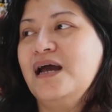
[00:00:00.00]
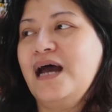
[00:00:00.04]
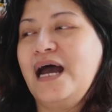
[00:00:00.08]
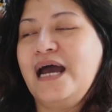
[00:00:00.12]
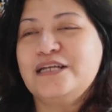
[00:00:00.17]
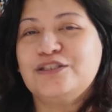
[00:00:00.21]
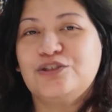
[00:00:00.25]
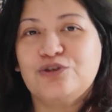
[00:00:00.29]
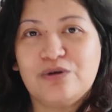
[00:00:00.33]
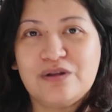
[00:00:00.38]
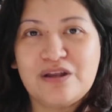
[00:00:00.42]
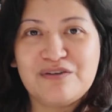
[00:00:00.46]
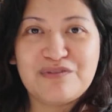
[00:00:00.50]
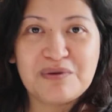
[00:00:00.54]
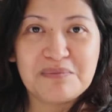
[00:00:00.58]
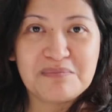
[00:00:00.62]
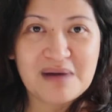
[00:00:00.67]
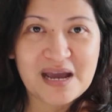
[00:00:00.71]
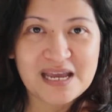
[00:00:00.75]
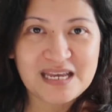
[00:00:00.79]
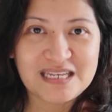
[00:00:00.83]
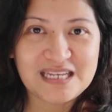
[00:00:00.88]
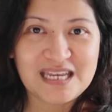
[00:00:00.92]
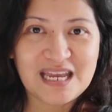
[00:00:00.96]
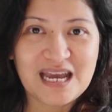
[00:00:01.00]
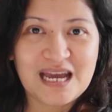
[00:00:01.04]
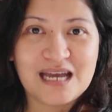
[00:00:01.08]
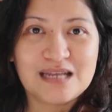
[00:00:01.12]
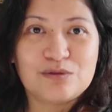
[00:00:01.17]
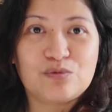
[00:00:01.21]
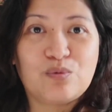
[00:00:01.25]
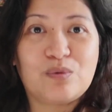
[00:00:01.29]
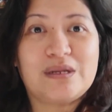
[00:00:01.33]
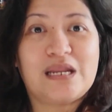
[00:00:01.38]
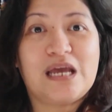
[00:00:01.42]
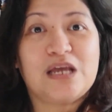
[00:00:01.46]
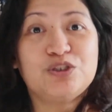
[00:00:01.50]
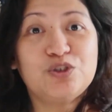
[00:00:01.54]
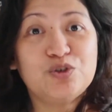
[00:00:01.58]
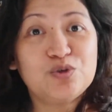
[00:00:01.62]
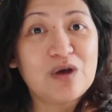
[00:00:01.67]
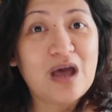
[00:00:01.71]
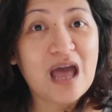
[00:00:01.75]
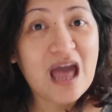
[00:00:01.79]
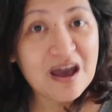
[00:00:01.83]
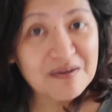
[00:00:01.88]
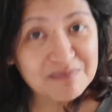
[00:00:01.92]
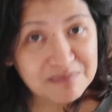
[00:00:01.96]
I don't have a mic yet. When I do
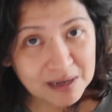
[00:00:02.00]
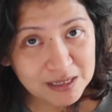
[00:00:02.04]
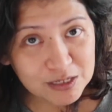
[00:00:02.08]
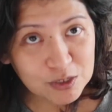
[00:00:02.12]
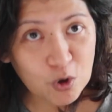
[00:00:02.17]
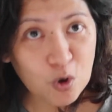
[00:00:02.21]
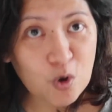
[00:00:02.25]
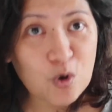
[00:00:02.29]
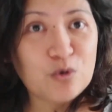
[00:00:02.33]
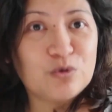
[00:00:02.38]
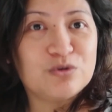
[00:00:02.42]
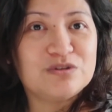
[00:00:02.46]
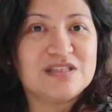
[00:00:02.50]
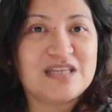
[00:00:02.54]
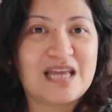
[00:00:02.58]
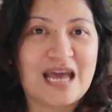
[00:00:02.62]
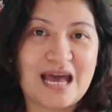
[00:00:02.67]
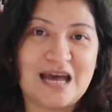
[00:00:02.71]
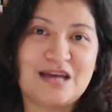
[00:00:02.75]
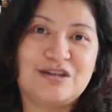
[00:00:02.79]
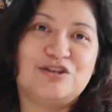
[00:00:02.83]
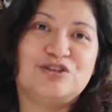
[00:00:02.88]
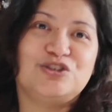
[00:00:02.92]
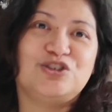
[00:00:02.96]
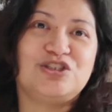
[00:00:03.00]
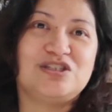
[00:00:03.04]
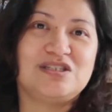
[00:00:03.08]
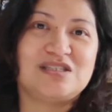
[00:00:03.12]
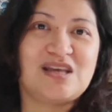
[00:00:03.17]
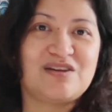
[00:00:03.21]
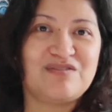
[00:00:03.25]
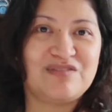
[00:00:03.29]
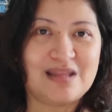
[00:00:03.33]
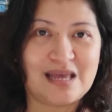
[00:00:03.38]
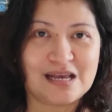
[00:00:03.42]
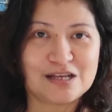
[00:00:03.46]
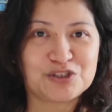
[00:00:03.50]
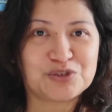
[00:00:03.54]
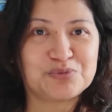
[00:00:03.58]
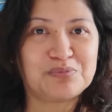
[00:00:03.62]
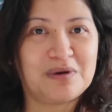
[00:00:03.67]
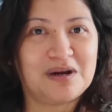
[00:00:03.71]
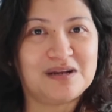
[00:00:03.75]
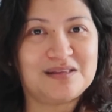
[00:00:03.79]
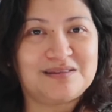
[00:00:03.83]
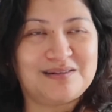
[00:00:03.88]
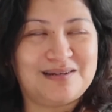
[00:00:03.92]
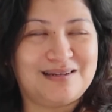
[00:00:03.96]
have my own Canon G seven X
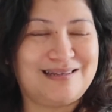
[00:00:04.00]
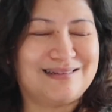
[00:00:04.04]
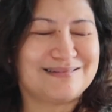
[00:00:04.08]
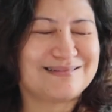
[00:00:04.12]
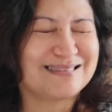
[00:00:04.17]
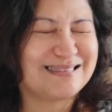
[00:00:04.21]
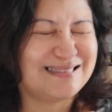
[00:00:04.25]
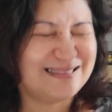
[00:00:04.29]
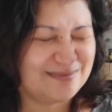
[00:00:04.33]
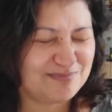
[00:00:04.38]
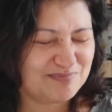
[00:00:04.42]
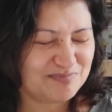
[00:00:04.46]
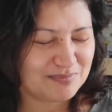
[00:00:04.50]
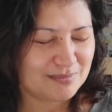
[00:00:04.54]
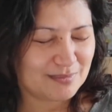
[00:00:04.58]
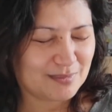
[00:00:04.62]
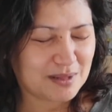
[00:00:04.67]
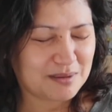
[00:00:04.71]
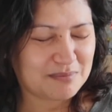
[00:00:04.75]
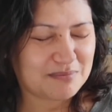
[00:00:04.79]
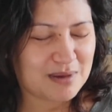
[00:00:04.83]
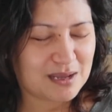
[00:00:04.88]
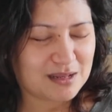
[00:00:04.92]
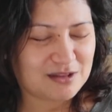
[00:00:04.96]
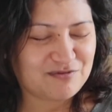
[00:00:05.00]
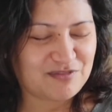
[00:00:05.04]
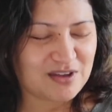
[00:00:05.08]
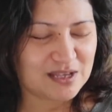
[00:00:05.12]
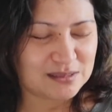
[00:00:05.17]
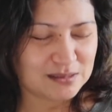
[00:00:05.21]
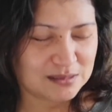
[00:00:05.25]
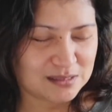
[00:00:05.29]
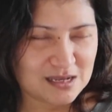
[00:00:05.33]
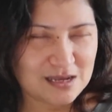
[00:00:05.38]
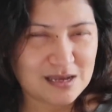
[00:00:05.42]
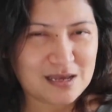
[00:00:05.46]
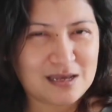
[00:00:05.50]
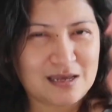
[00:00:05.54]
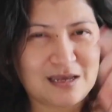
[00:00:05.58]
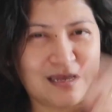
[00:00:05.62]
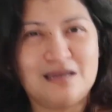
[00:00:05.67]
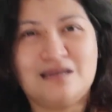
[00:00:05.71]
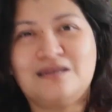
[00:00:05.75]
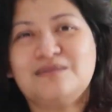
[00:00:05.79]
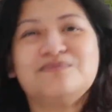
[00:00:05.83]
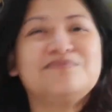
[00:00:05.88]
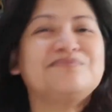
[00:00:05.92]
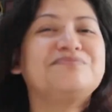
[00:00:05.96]
Mark three
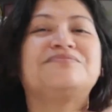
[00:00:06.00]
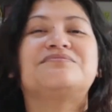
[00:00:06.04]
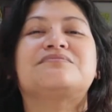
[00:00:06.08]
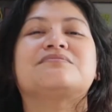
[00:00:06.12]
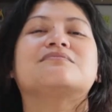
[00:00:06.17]
manifesting,